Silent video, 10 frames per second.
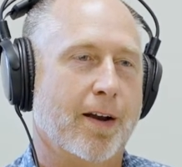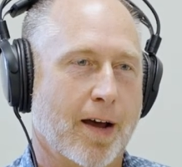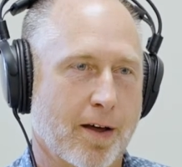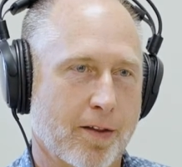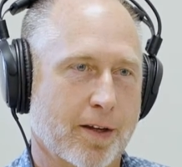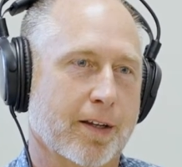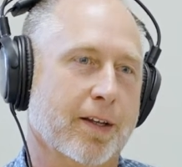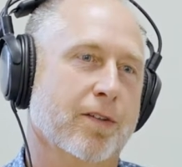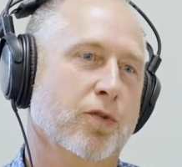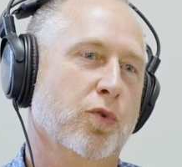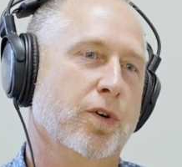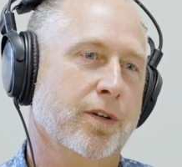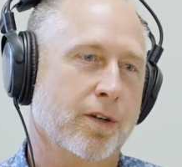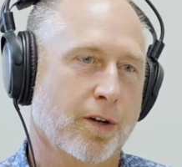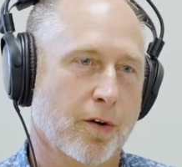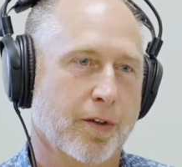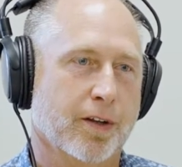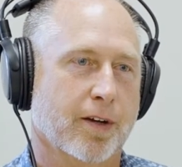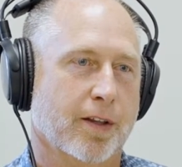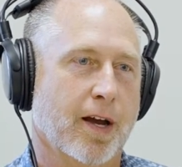how they can get to it, things
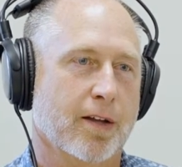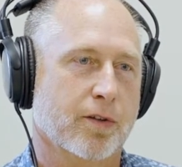like that.